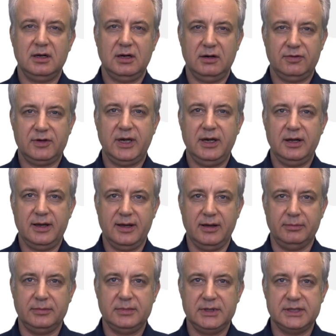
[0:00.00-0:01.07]
of
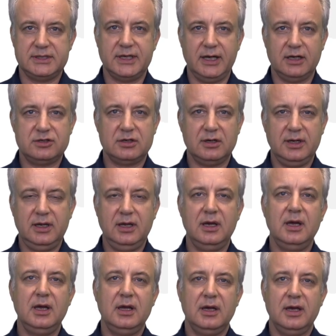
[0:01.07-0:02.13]
KLM. It's actually
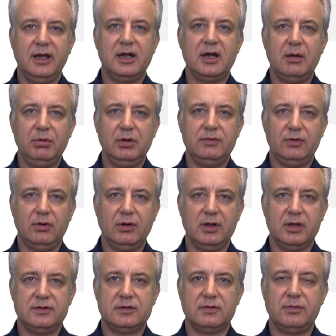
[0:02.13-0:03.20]
a couple of
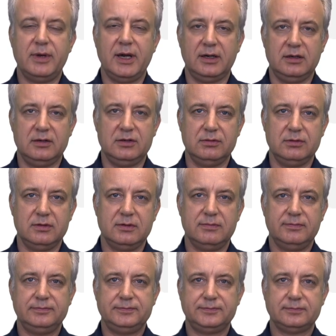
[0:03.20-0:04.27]
orders of magnitude.
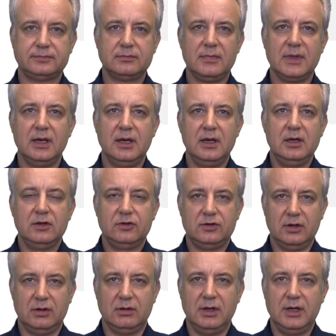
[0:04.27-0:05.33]

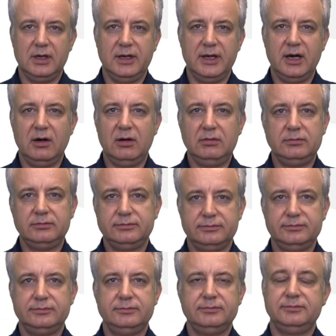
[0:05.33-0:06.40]
So now
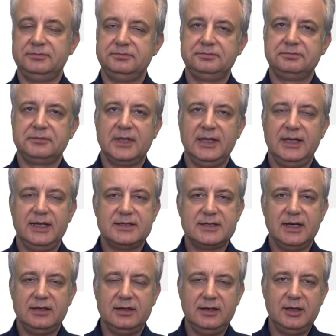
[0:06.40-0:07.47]
let's
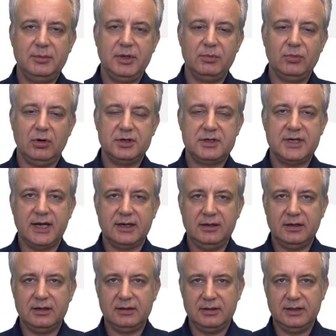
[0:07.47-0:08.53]
get a little bit more
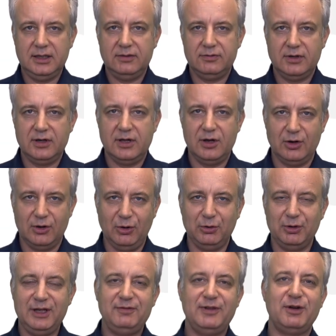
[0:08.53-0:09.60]
technical, even
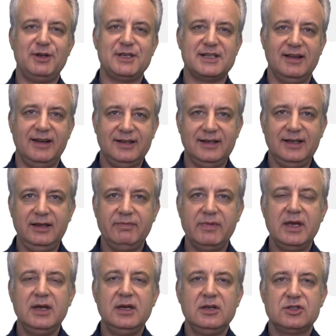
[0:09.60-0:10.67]
only very slightly.
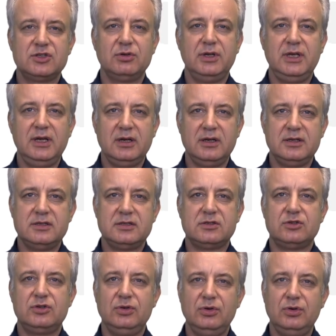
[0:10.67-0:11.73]
So here is
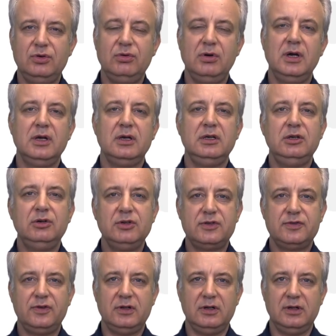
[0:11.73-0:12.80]
two
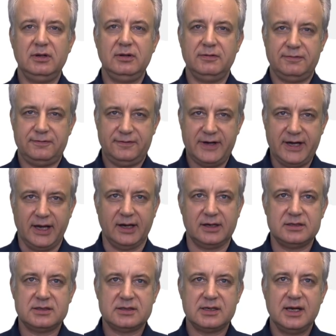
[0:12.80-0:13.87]
useful
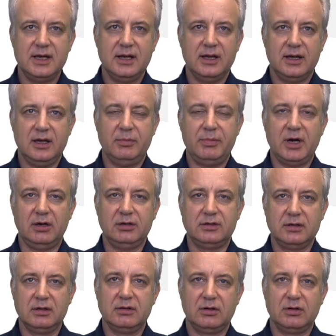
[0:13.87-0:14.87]
facts about